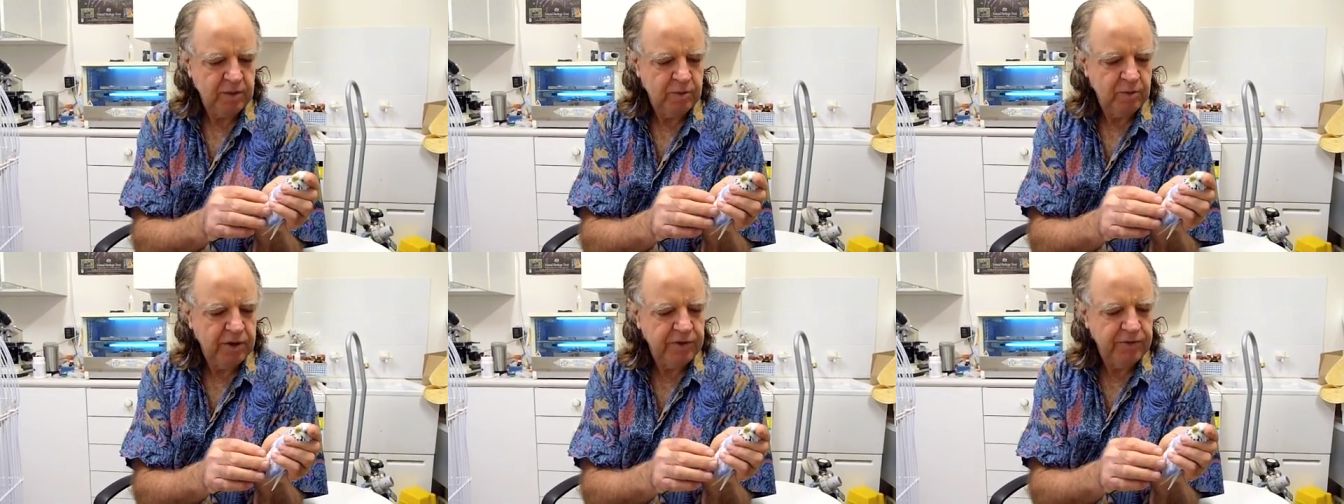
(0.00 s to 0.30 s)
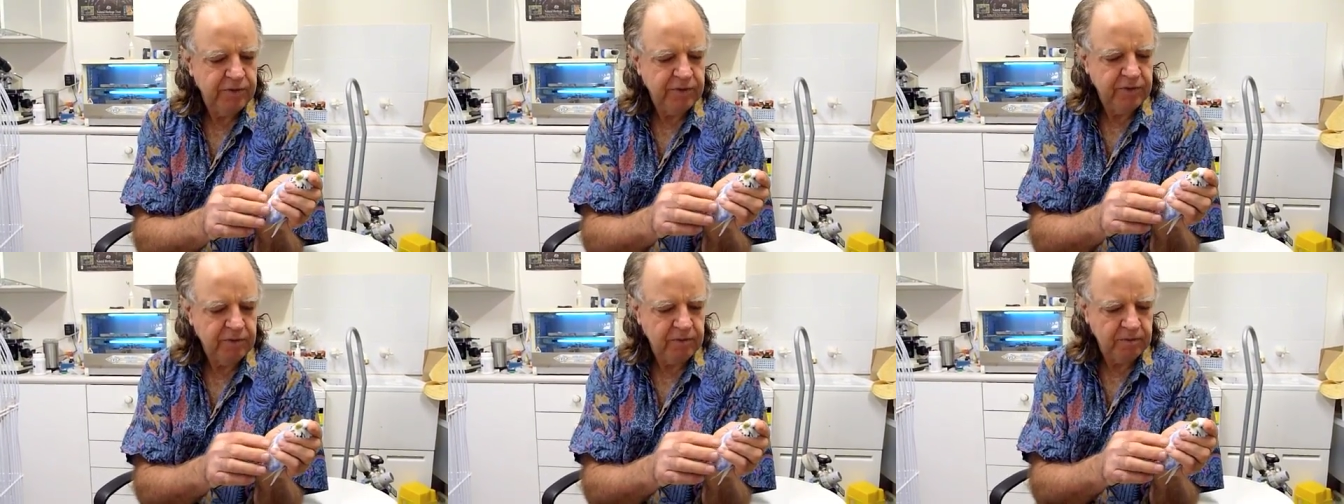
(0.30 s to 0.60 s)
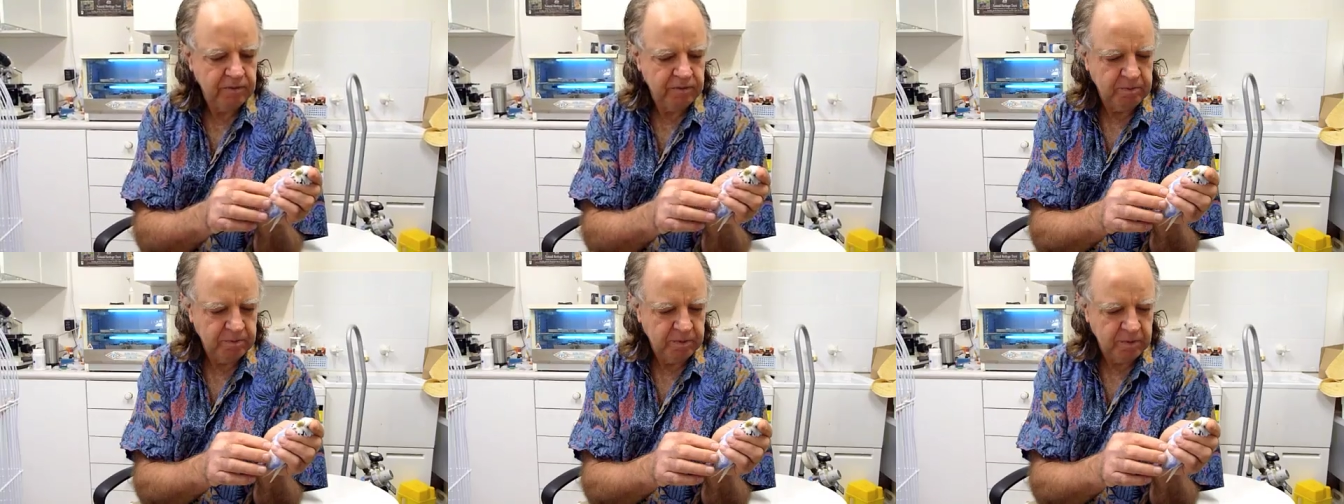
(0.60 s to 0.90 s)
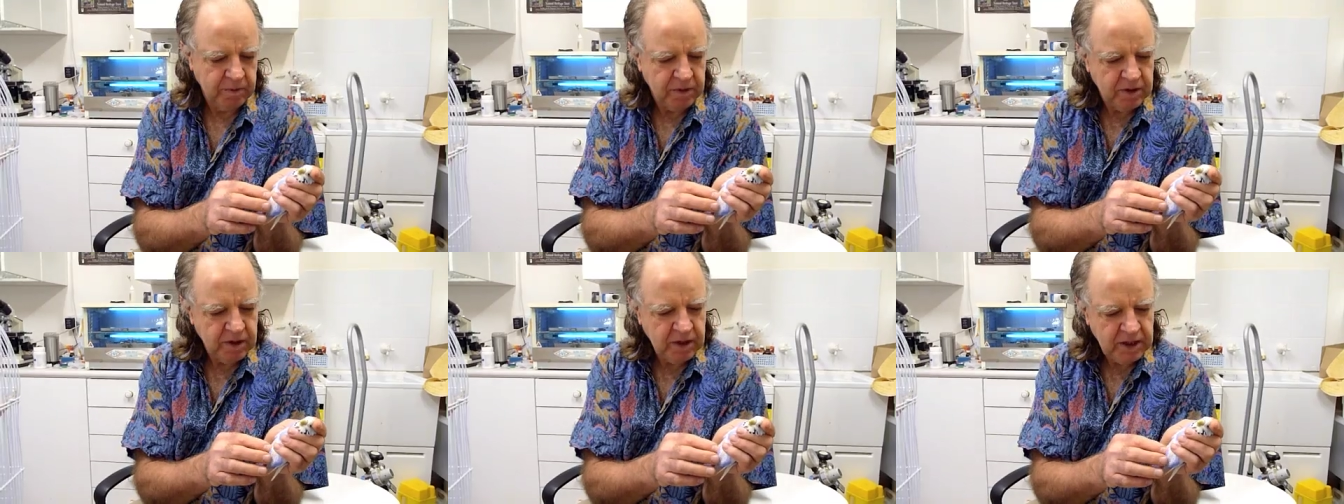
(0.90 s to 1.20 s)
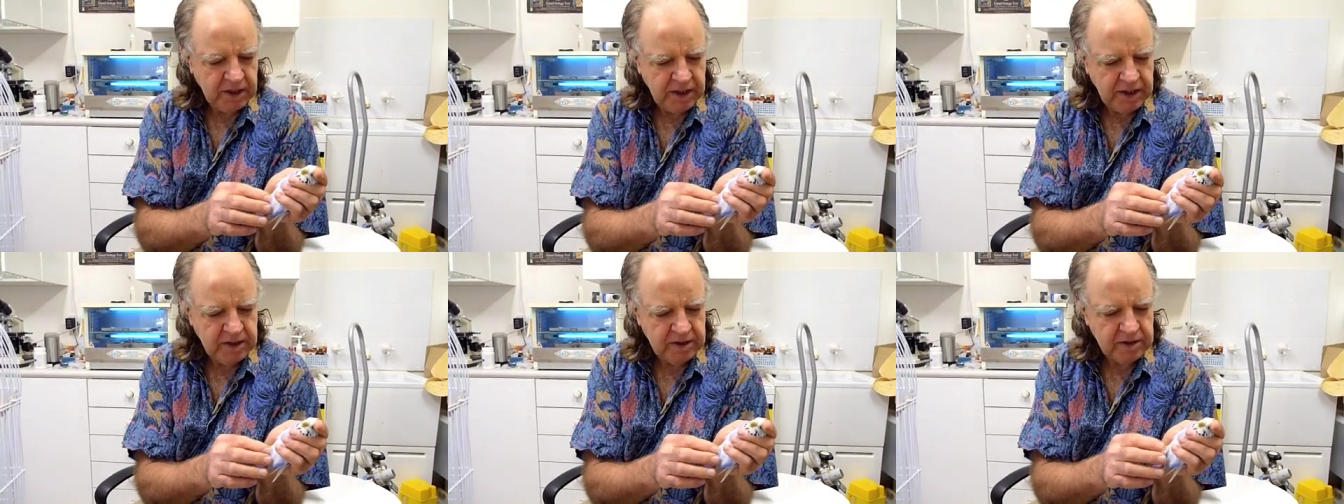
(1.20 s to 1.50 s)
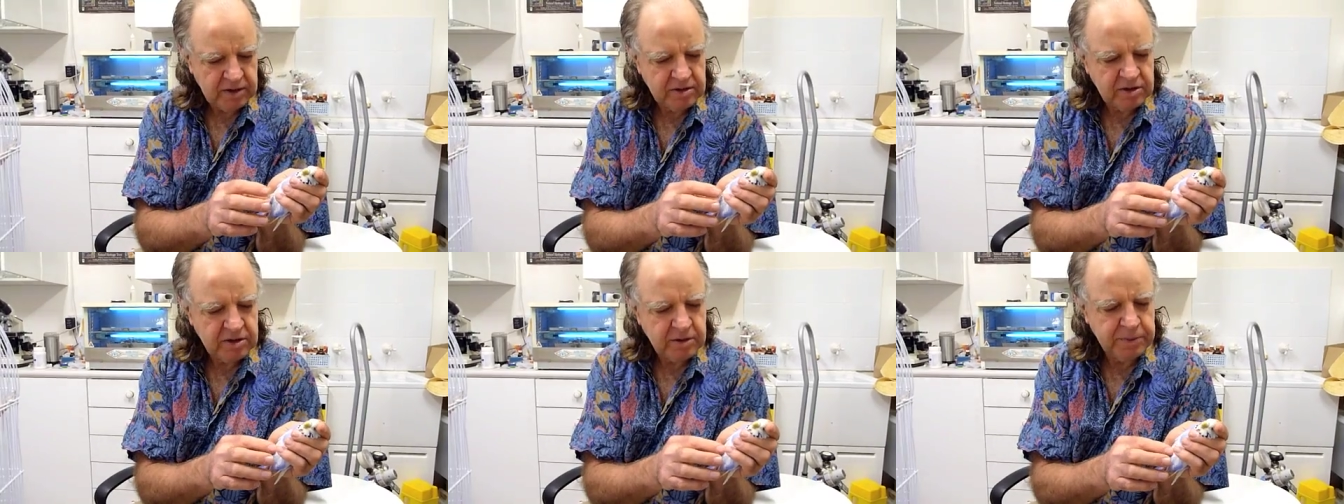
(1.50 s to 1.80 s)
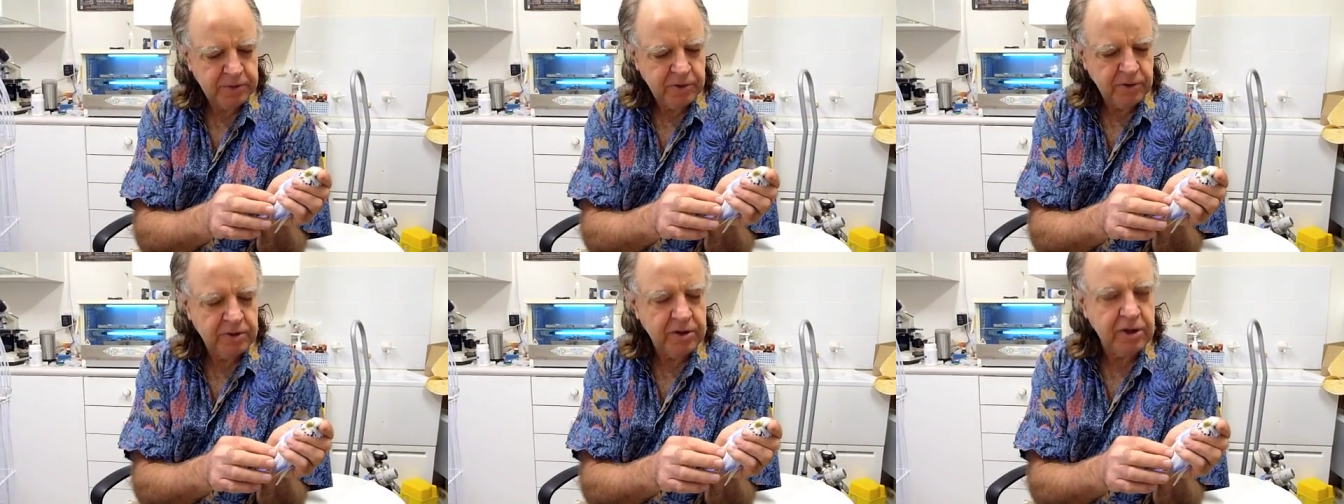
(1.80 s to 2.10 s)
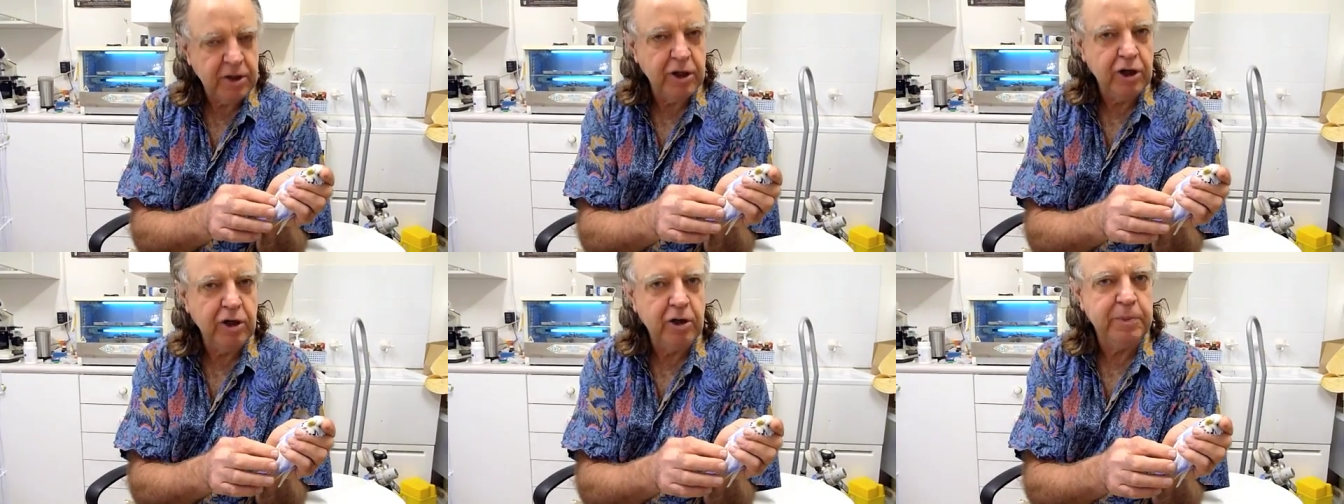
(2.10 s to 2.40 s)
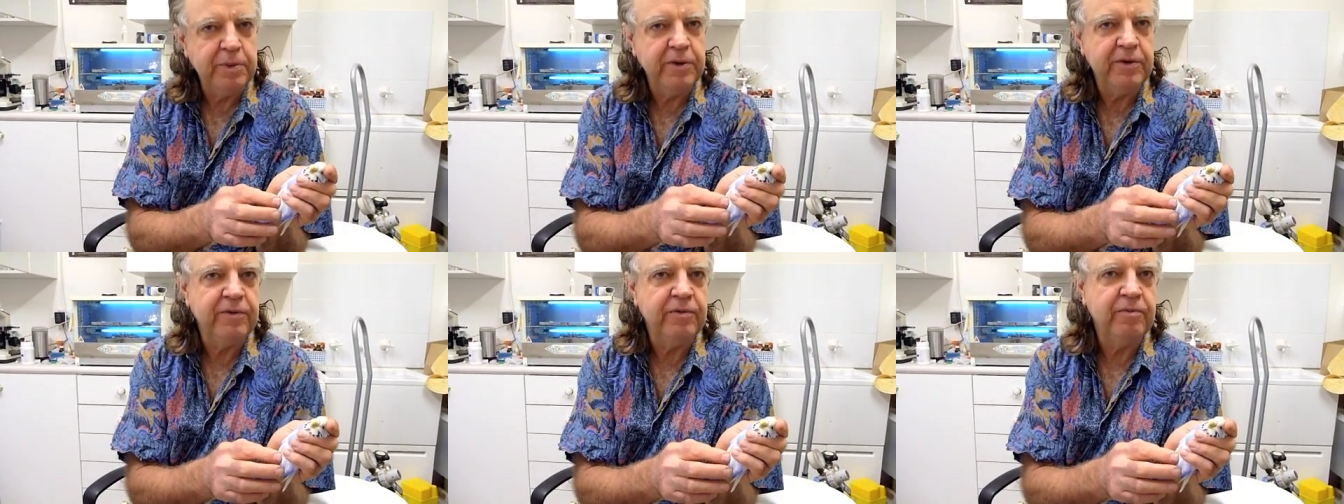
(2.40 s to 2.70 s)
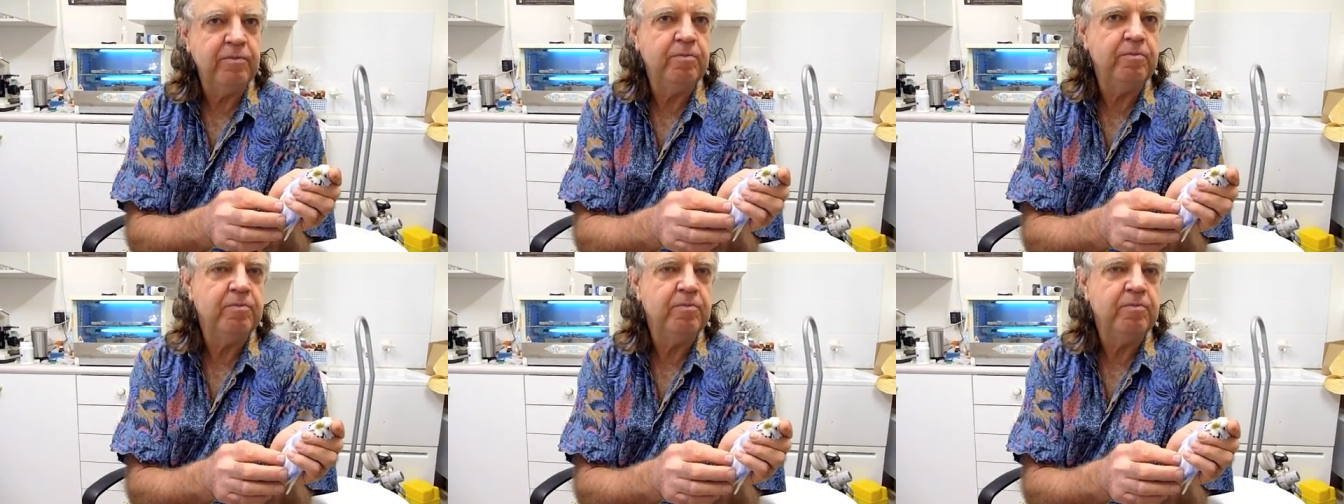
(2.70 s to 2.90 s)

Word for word: with the support and help of